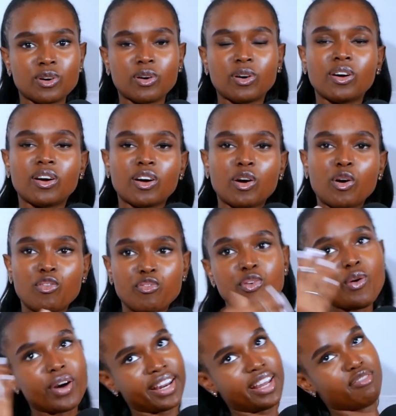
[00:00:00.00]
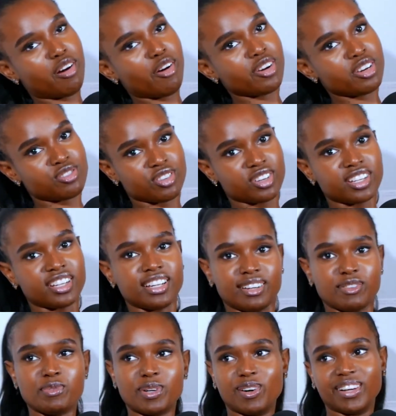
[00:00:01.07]
So for whatever reason,
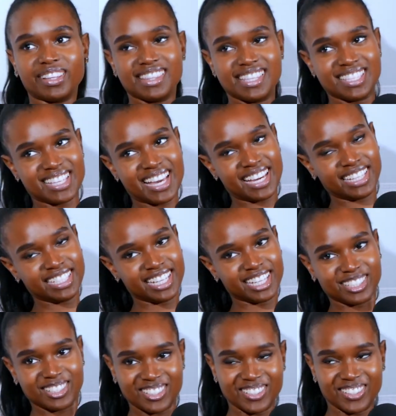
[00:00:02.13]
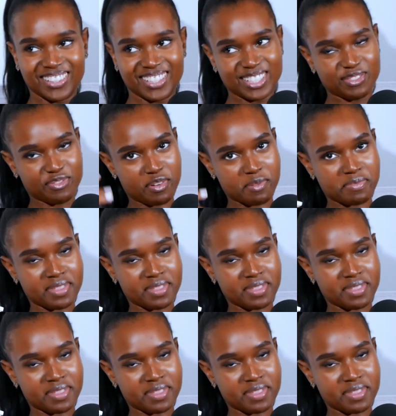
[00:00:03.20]
we got this idea to this